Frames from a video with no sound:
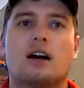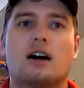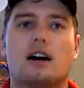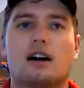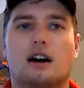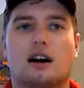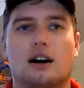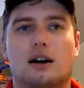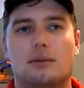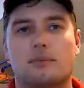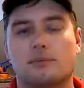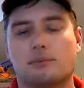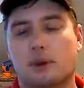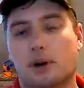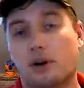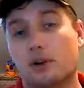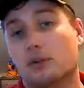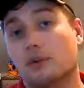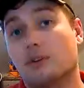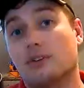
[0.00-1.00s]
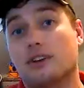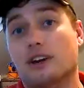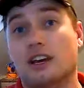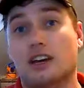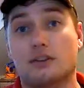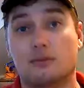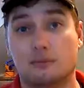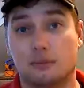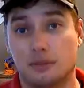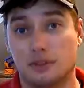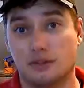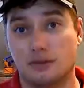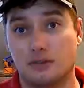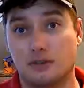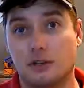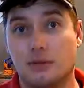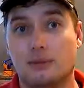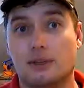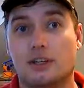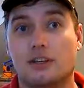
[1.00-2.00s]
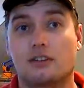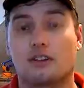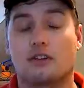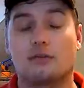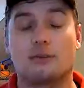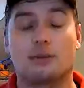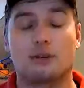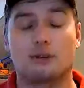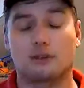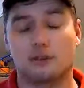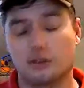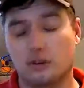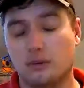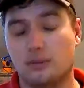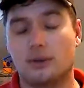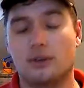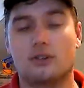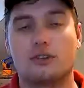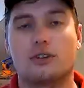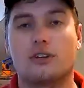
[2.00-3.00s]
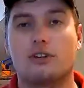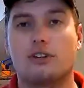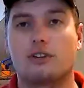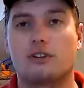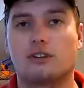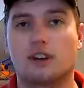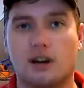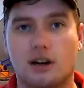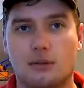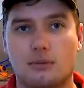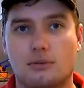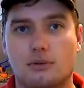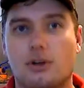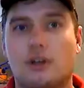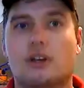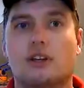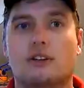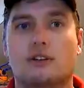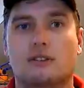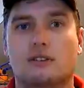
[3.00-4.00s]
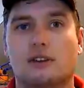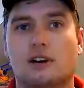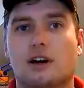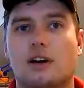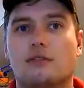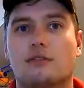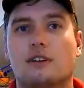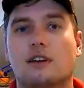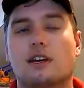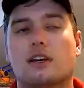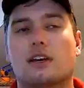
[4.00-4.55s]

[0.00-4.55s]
Part of the reason I haven't been filming is I've been so busy just upgrading stuff